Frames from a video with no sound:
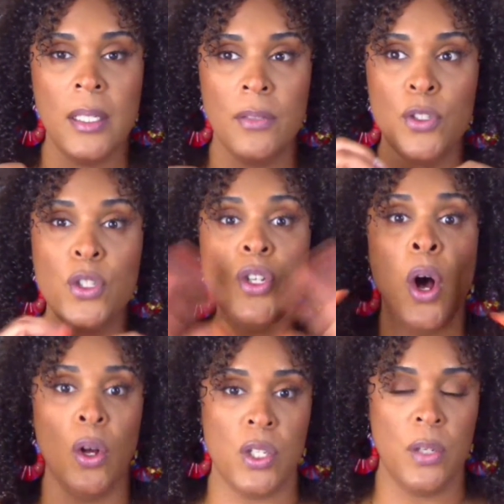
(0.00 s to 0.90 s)

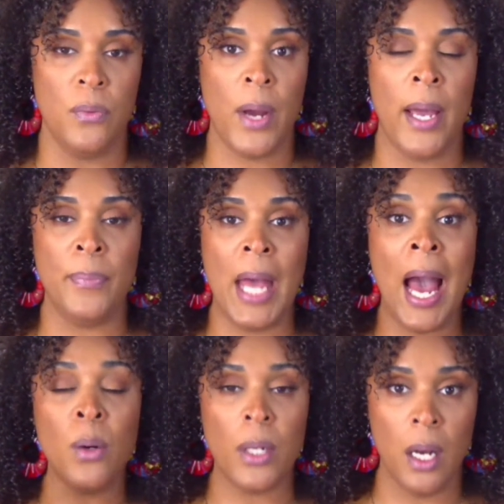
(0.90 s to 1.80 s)
result, right? The
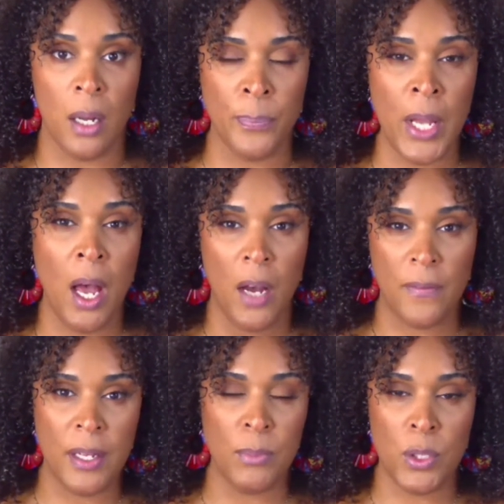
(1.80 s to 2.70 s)
outcome
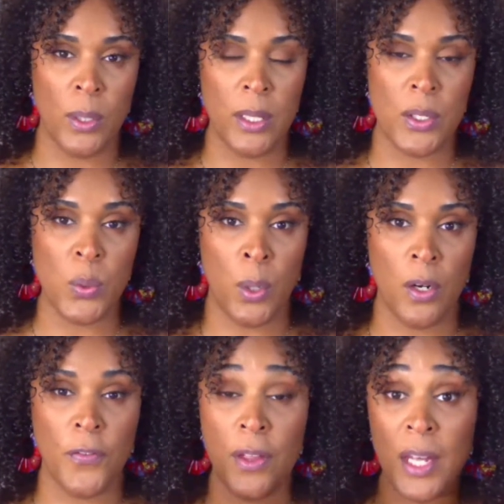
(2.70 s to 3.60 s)
of them doing this
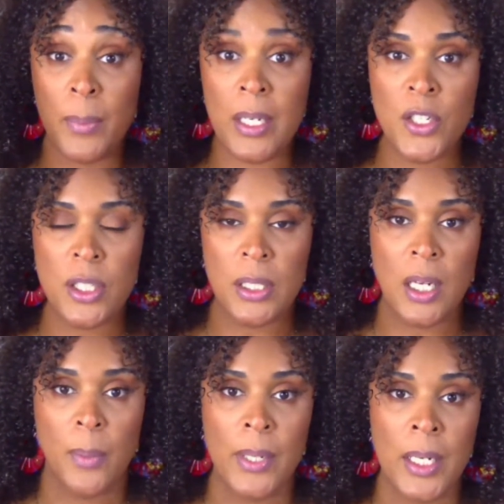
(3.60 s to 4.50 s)
work for them
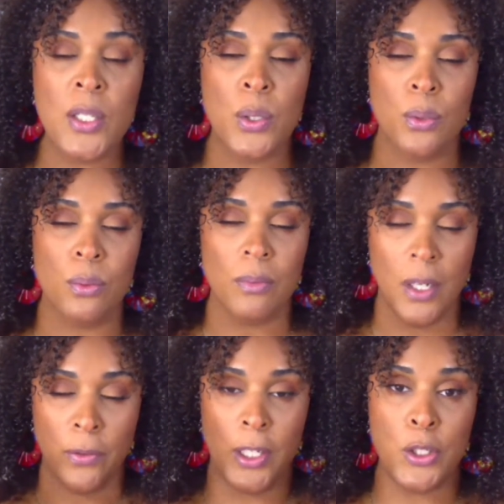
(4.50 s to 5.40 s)
initially coming into
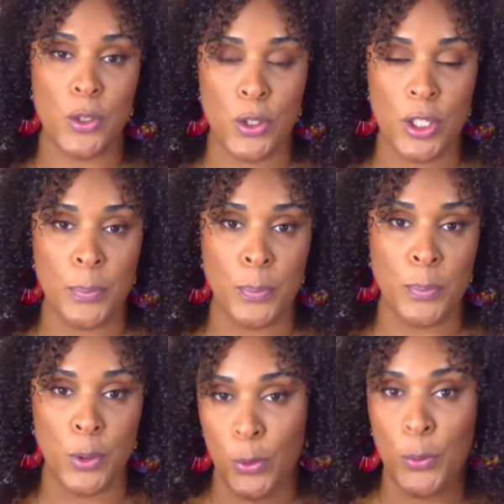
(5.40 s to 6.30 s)
a relationship,
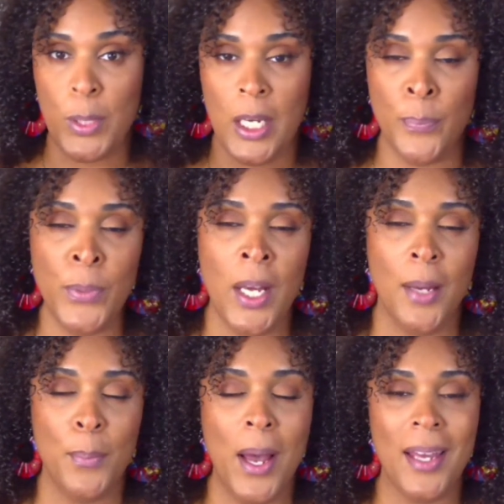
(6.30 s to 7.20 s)
with me
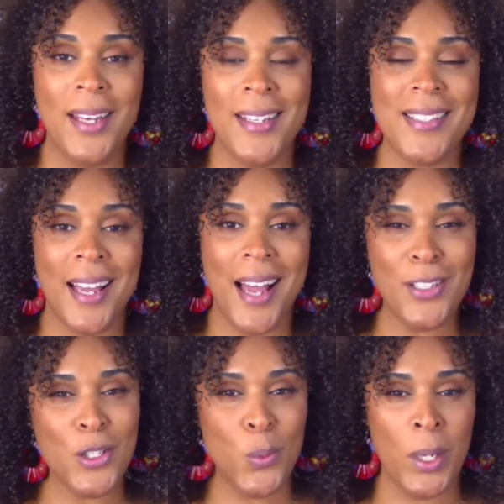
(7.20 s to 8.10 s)
is like,
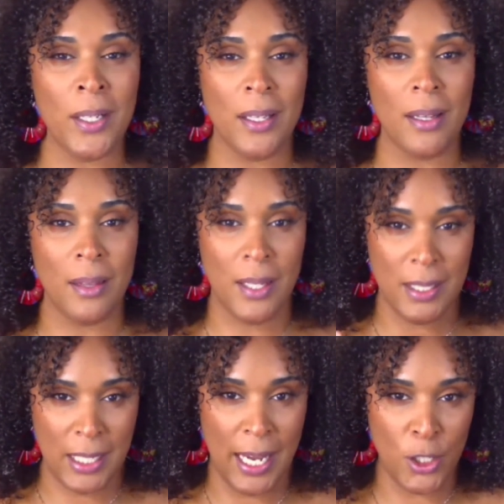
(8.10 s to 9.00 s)
I just want
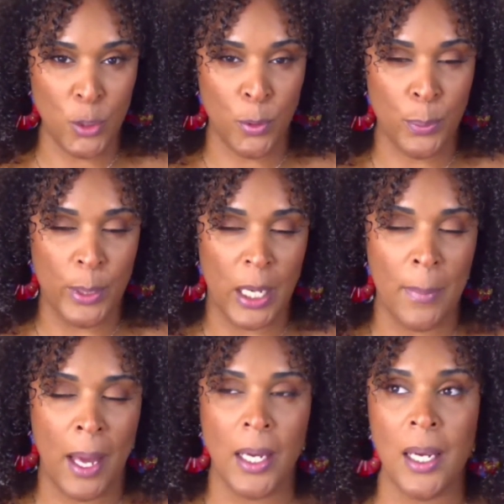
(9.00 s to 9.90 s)
the tangible book
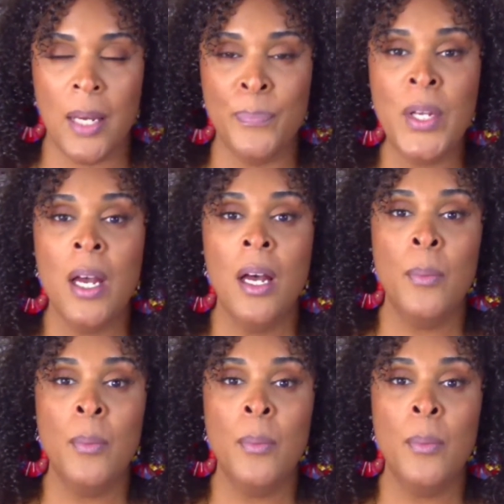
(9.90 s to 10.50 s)
in my hand.